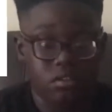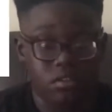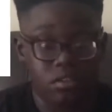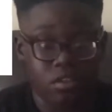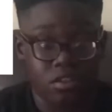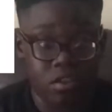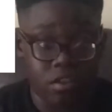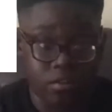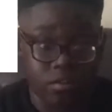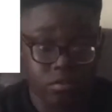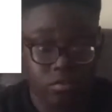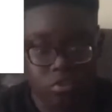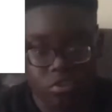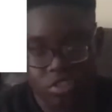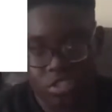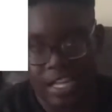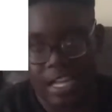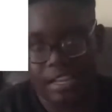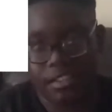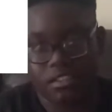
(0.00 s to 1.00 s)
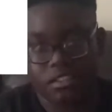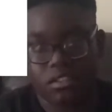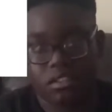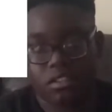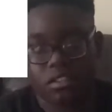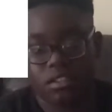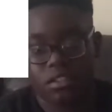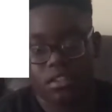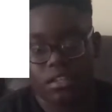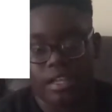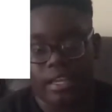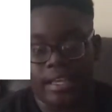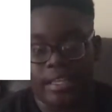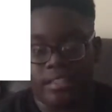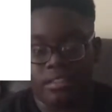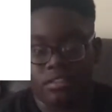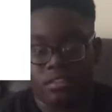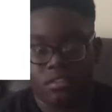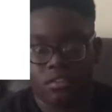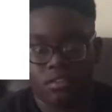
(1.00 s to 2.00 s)
the snacks,
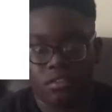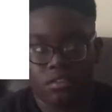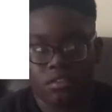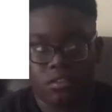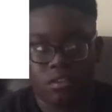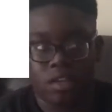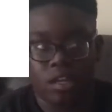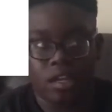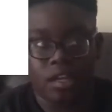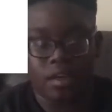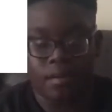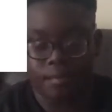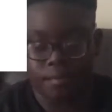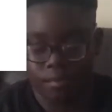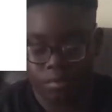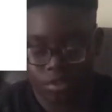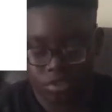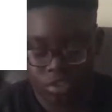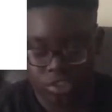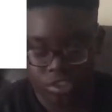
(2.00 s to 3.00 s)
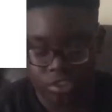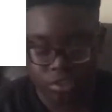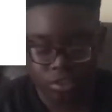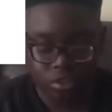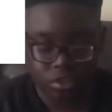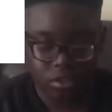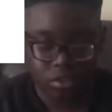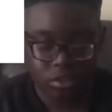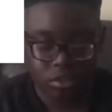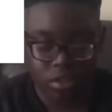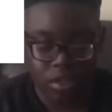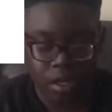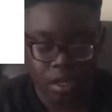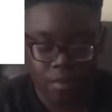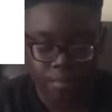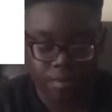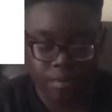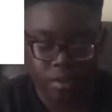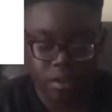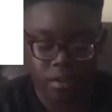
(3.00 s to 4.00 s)
and she took
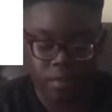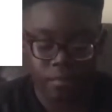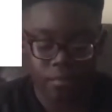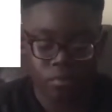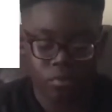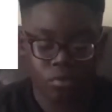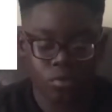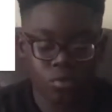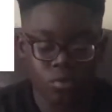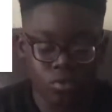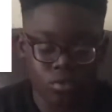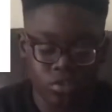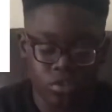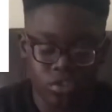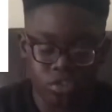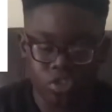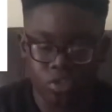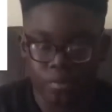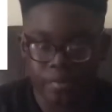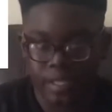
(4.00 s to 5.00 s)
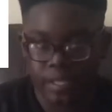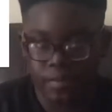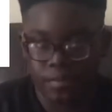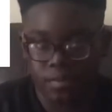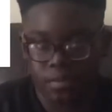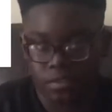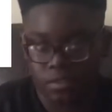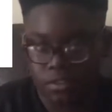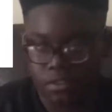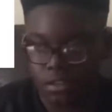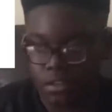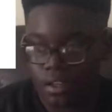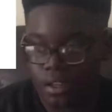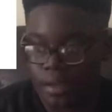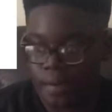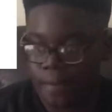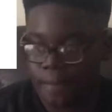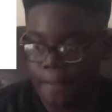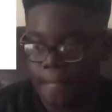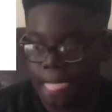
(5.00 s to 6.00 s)
up all the shopkeepers'
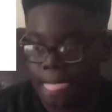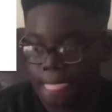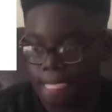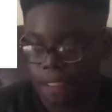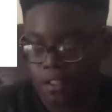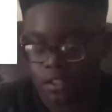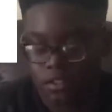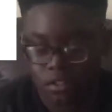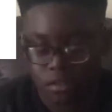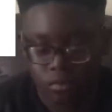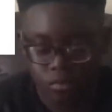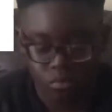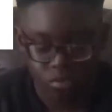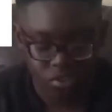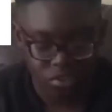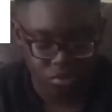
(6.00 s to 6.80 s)
what's it